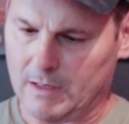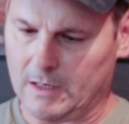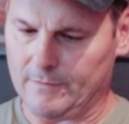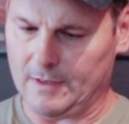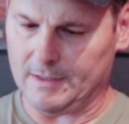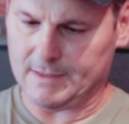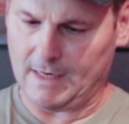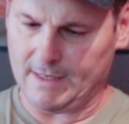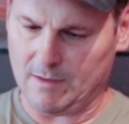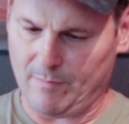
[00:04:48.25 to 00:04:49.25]
and then
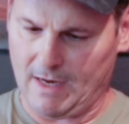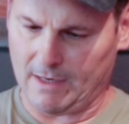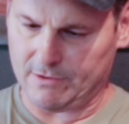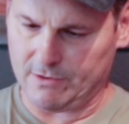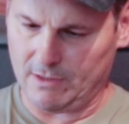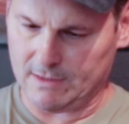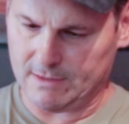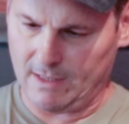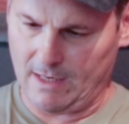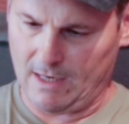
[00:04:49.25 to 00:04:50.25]
tighten it back
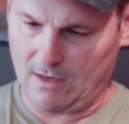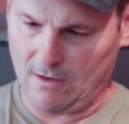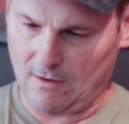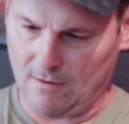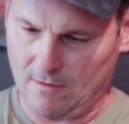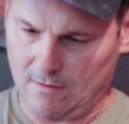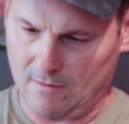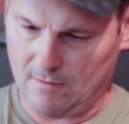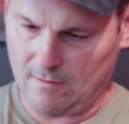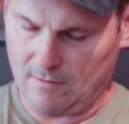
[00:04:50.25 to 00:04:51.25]
just a hair,
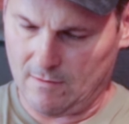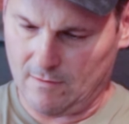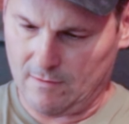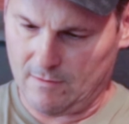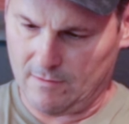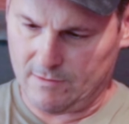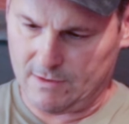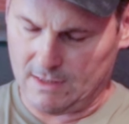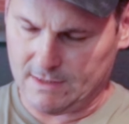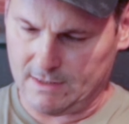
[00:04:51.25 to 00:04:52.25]

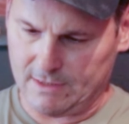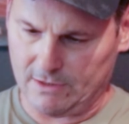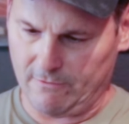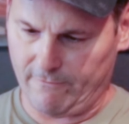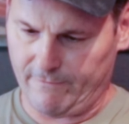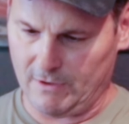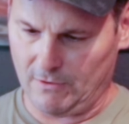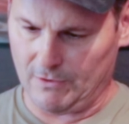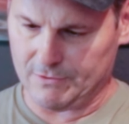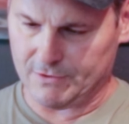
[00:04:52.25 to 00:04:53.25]
just until you feel
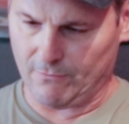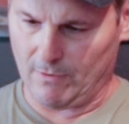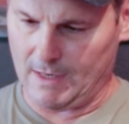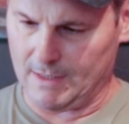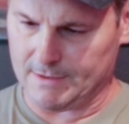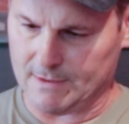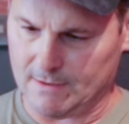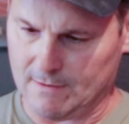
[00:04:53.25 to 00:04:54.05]
those threads,